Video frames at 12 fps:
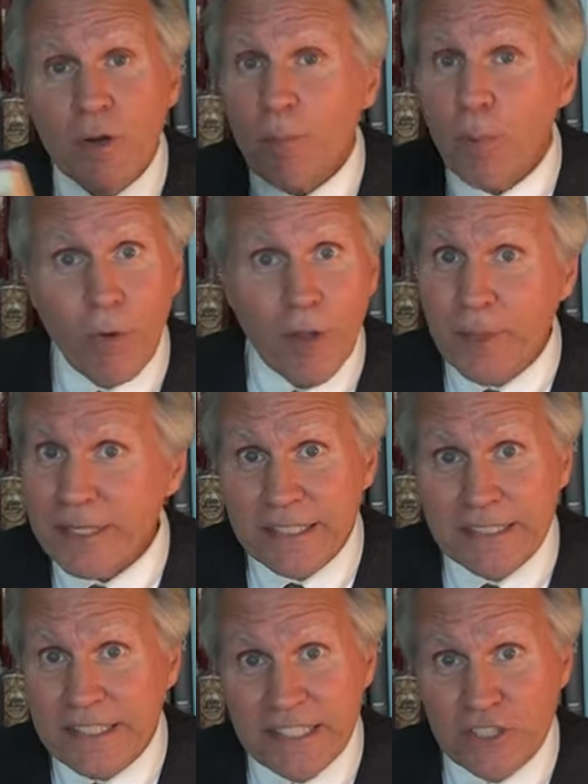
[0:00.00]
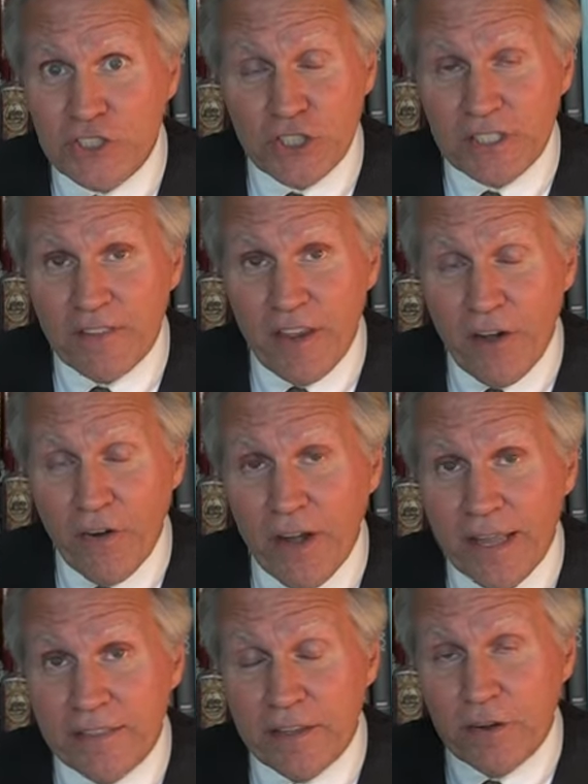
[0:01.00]
employment contingent there
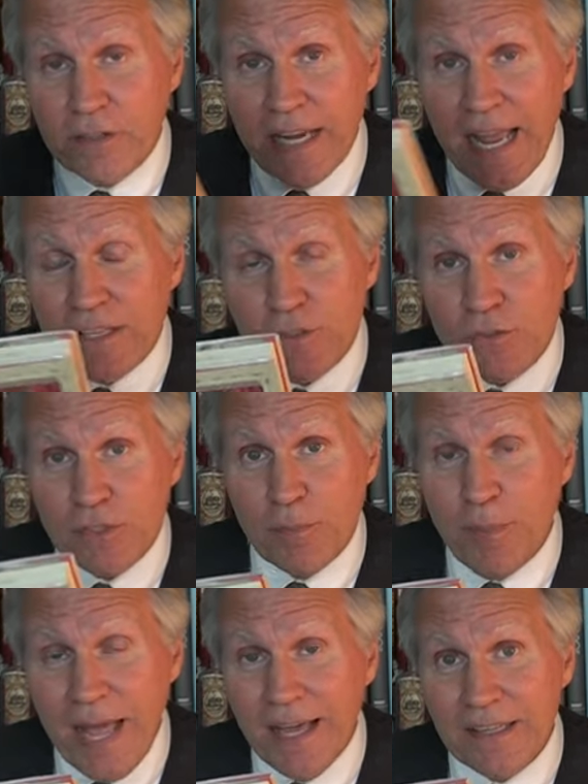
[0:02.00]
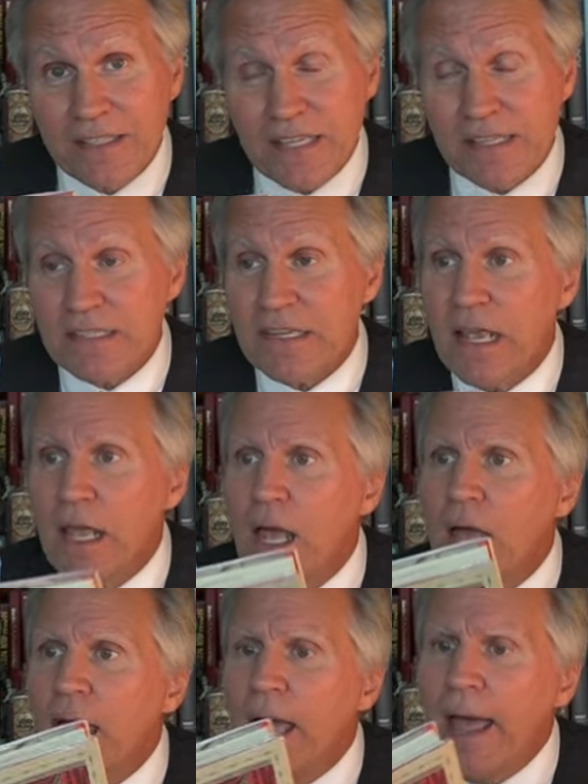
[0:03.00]
at their castles and palaces.
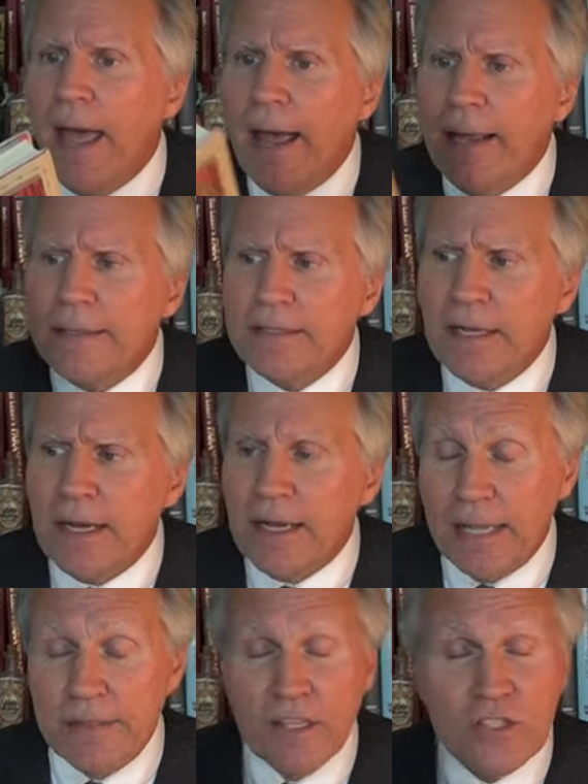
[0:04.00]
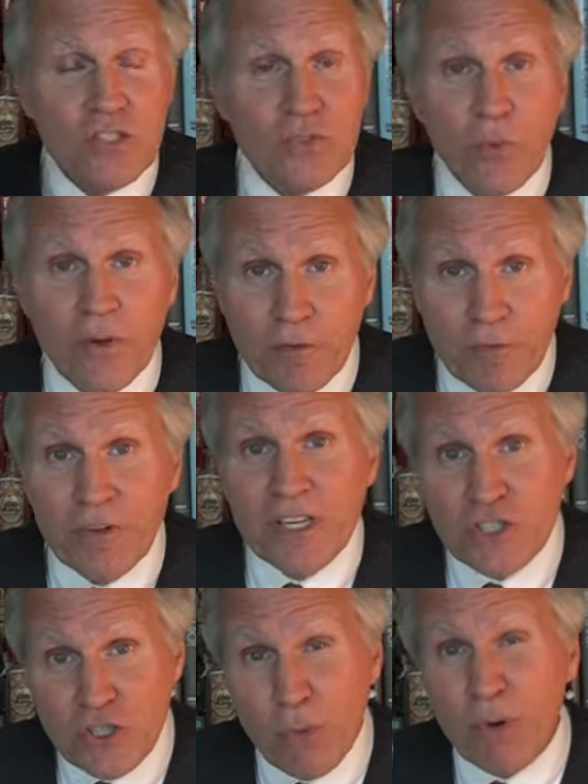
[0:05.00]
And, uh, and this is where the
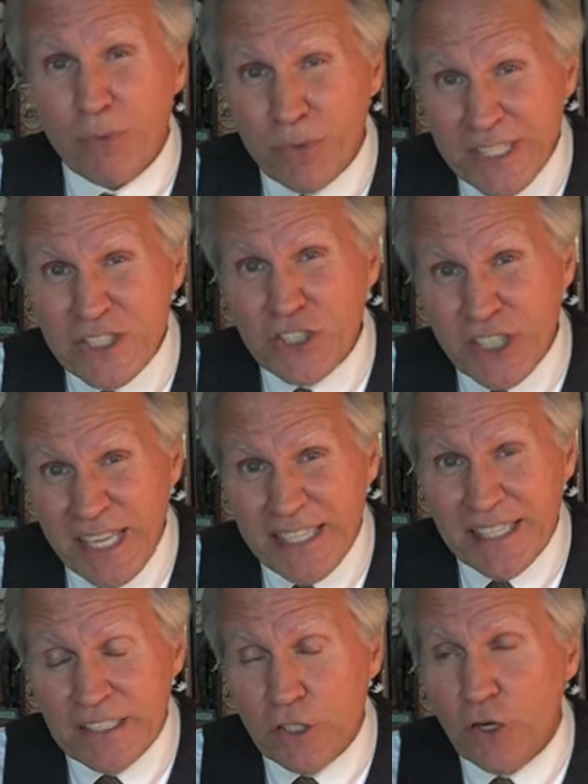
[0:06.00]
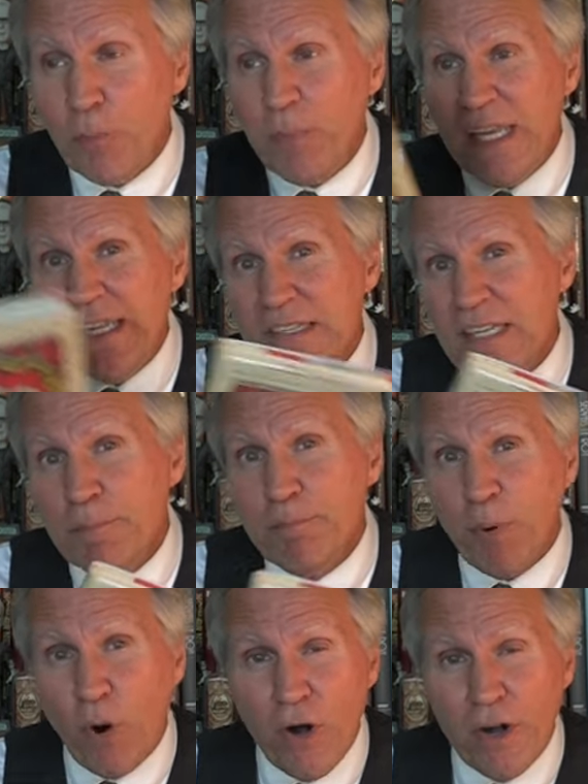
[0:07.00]
freak show originated. You know, P.T.
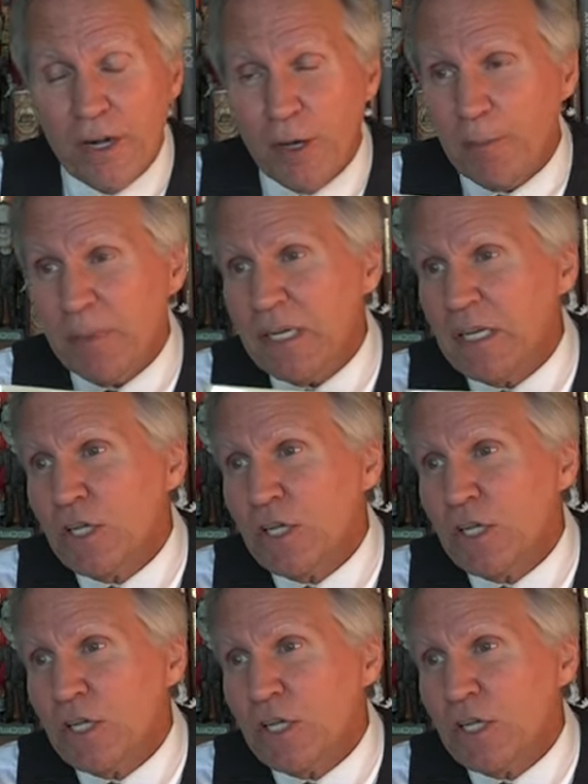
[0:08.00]
Barnum